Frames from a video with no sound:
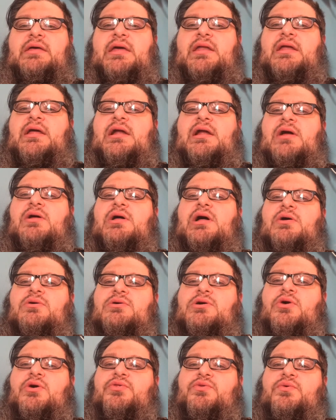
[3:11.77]
and then I'll,
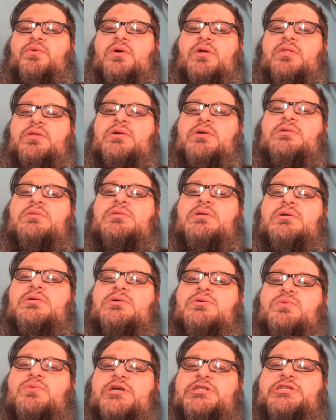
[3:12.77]
I'll go through all the, the
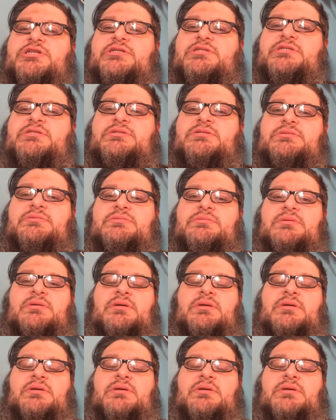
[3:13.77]
questions